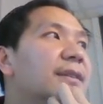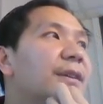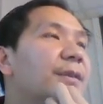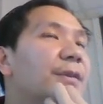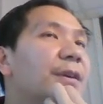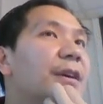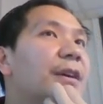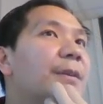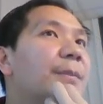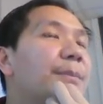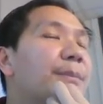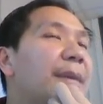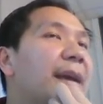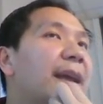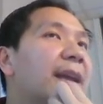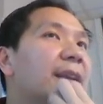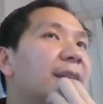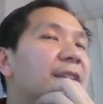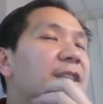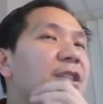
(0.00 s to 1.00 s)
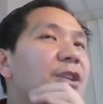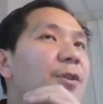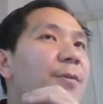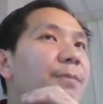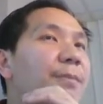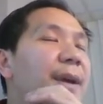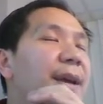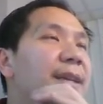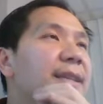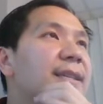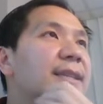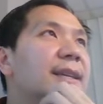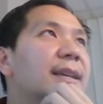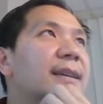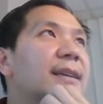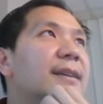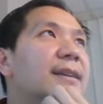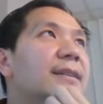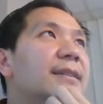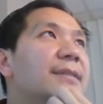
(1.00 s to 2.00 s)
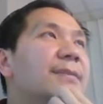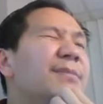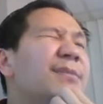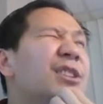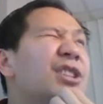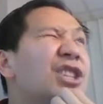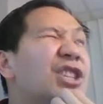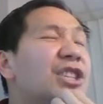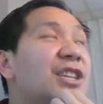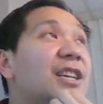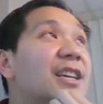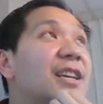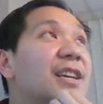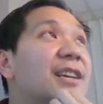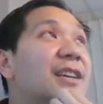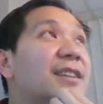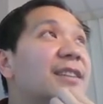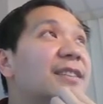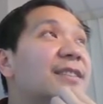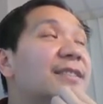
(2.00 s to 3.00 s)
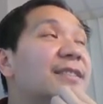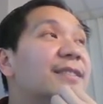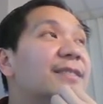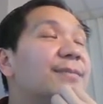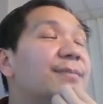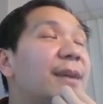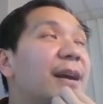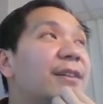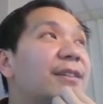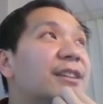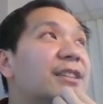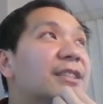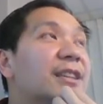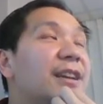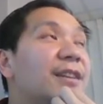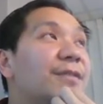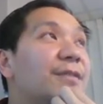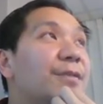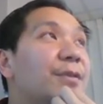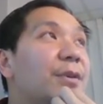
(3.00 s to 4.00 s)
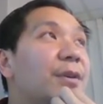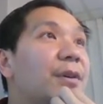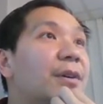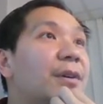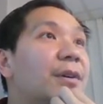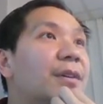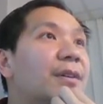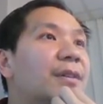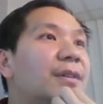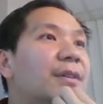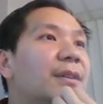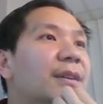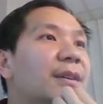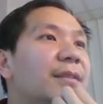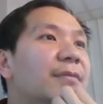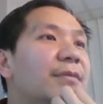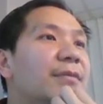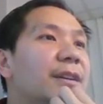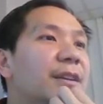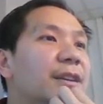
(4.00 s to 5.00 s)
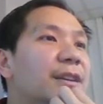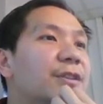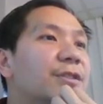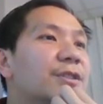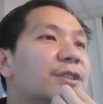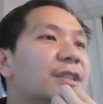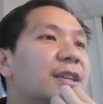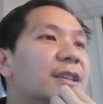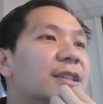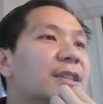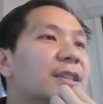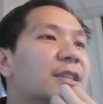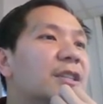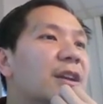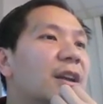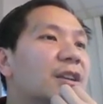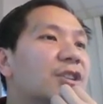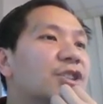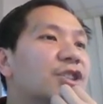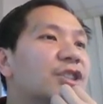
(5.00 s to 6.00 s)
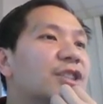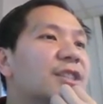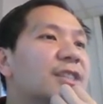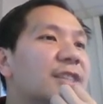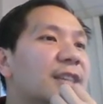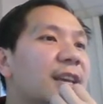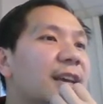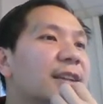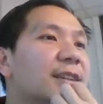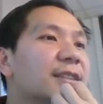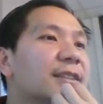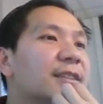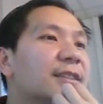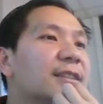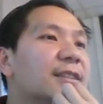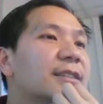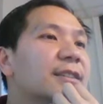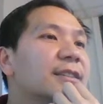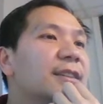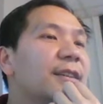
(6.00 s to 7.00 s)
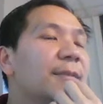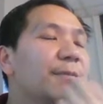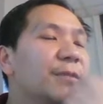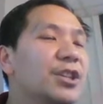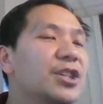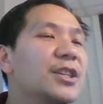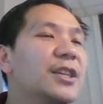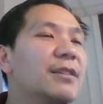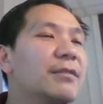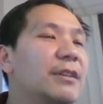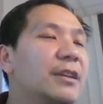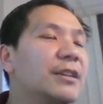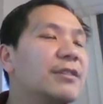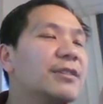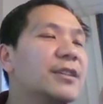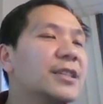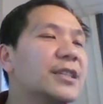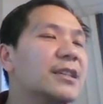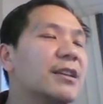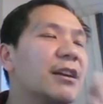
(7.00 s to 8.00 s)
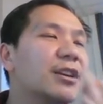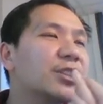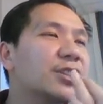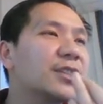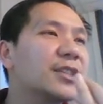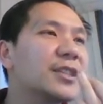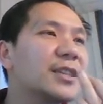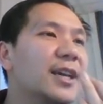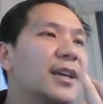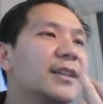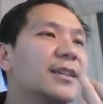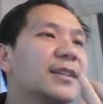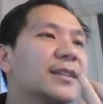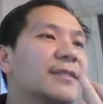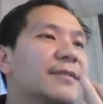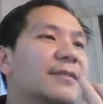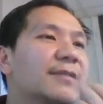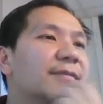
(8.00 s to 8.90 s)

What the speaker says: We're gonna make it so basic. Machine Mary stand for reduced instruction set. Machine reduced instruction set.